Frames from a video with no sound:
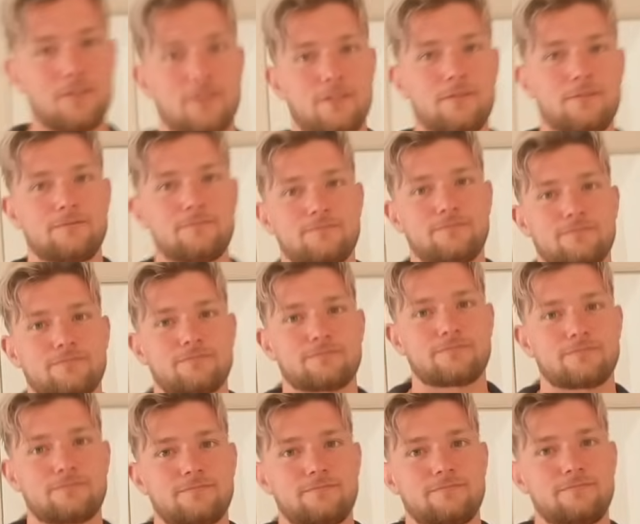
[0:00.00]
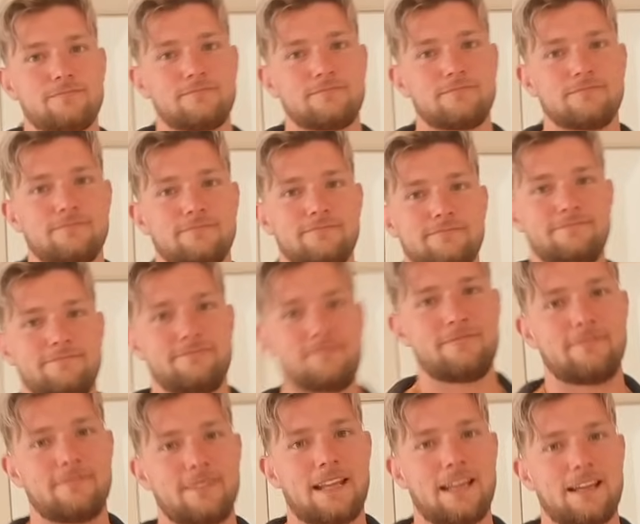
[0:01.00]
very much on point, of doing this
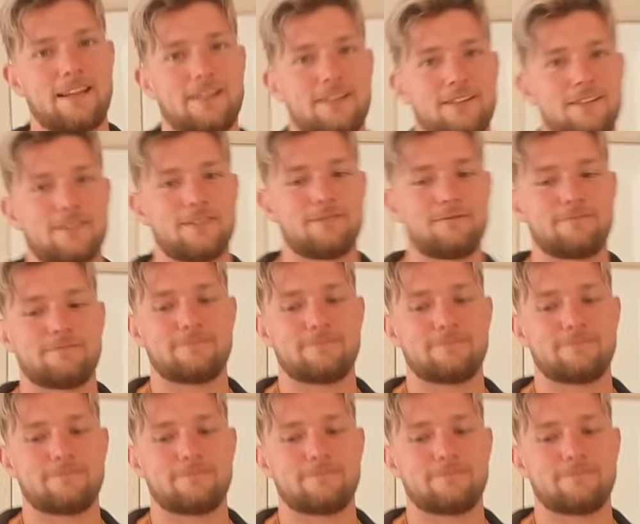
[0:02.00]
trip. Thanks. High